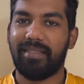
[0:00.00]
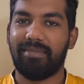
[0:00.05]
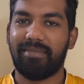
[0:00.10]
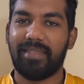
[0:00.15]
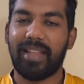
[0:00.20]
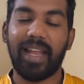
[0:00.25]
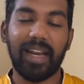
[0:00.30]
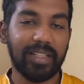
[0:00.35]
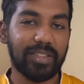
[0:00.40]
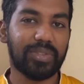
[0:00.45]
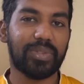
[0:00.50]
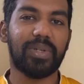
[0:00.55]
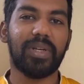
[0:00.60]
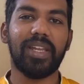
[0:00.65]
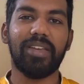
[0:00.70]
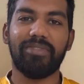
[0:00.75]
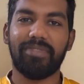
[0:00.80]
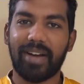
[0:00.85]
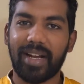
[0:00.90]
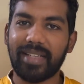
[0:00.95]
There is only
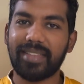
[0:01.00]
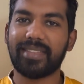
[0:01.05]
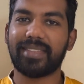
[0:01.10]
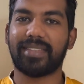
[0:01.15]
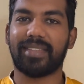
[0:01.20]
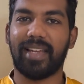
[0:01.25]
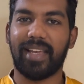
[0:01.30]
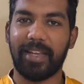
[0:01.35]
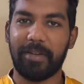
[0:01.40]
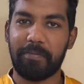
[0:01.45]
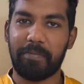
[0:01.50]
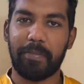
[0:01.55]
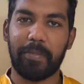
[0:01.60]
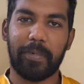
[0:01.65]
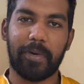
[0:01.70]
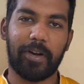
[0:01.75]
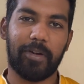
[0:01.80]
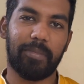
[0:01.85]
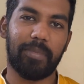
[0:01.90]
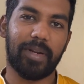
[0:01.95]
one slight
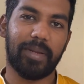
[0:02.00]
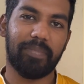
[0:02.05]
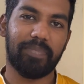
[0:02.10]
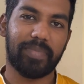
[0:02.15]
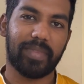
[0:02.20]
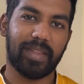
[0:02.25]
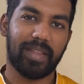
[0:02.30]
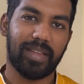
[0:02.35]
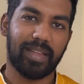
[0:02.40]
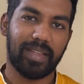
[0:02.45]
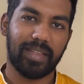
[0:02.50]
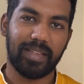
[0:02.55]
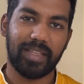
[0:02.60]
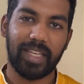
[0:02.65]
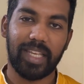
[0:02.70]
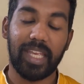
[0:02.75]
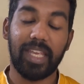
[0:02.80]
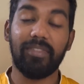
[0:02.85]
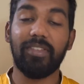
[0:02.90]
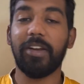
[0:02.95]
problem.
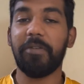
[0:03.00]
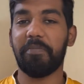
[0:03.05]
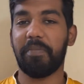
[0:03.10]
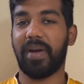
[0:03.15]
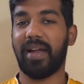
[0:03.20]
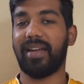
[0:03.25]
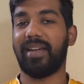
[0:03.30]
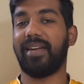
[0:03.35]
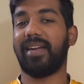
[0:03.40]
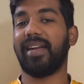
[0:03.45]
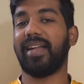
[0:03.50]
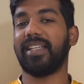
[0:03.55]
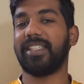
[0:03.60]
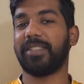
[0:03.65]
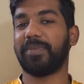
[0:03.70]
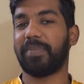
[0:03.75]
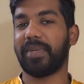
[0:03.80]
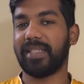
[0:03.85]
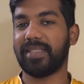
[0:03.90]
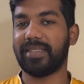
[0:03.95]
Even Madras
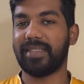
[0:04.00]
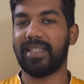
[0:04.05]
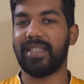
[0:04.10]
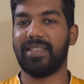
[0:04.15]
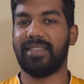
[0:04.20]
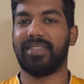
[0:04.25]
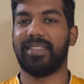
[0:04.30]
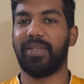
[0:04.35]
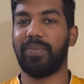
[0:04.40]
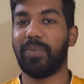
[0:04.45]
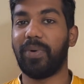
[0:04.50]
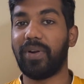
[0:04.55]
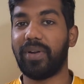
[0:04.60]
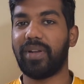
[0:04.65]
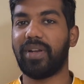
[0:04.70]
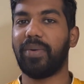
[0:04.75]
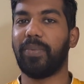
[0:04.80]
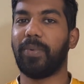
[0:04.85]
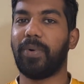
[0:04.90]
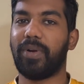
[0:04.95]
presidency
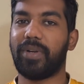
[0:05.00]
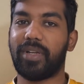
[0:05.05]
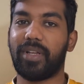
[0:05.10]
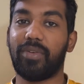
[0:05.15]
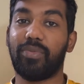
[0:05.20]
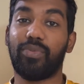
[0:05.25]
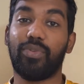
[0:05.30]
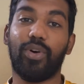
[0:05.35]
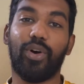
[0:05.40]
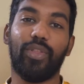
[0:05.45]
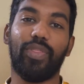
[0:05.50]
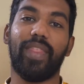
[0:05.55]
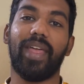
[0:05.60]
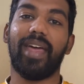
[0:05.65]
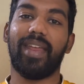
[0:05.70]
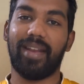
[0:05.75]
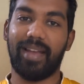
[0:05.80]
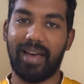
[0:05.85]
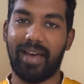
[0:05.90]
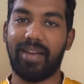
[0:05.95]
wanted water for their
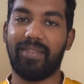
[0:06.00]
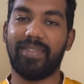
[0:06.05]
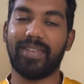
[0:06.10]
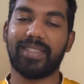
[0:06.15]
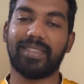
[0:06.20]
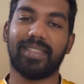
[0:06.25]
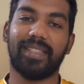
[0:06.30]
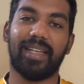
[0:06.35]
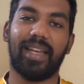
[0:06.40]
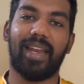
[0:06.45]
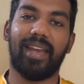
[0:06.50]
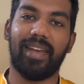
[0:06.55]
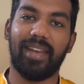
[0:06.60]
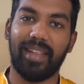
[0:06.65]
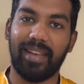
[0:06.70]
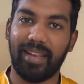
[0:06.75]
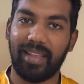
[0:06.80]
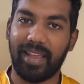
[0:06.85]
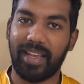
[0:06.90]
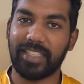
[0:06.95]
harvesting and
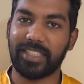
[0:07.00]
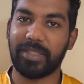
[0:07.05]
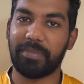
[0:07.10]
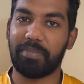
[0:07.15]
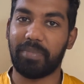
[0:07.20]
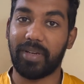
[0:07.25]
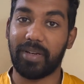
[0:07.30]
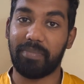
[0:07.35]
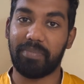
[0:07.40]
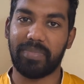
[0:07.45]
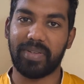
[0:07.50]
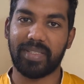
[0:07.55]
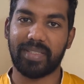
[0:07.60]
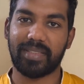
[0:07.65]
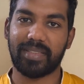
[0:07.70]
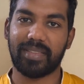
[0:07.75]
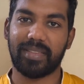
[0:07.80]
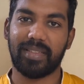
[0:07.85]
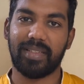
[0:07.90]
irrigation purpose.